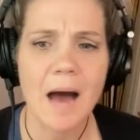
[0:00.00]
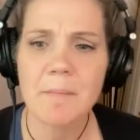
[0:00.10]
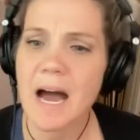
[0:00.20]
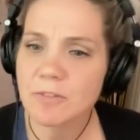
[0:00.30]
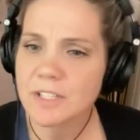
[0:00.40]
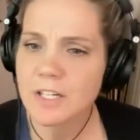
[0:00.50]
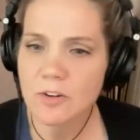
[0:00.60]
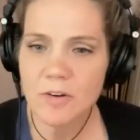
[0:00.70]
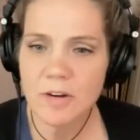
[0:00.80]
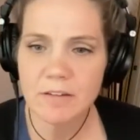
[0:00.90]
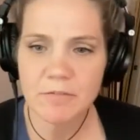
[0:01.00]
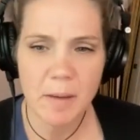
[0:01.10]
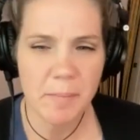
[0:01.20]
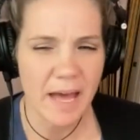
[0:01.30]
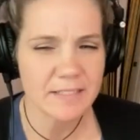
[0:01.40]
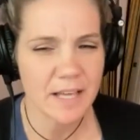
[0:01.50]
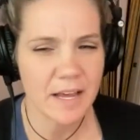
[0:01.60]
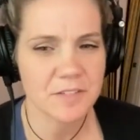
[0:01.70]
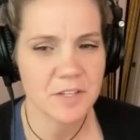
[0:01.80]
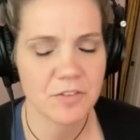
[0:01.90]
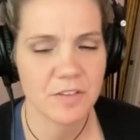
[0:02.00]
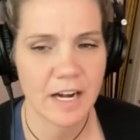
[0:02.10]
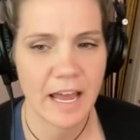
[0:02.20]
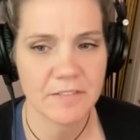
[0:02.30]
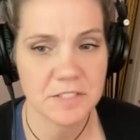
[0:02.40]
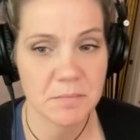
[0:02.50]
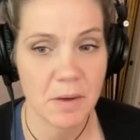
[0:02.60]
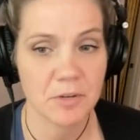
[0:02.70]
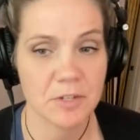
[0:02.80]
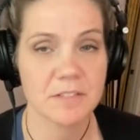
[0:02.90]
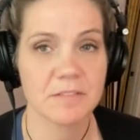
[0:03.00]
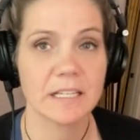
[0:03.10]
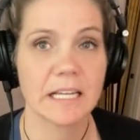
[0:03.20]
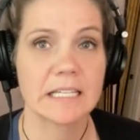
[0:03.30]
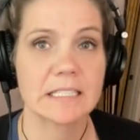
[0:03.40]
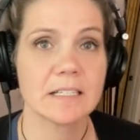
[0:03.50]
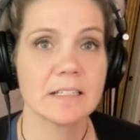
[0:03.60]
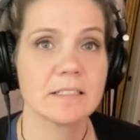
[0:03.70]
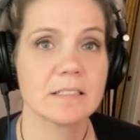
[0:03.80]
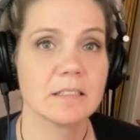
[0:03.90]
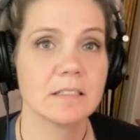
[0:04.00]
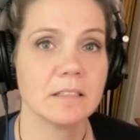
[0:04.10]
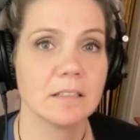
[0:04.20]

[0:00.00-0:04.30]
um, I really don't know any of my past lives other than I have some memories of Atlantis.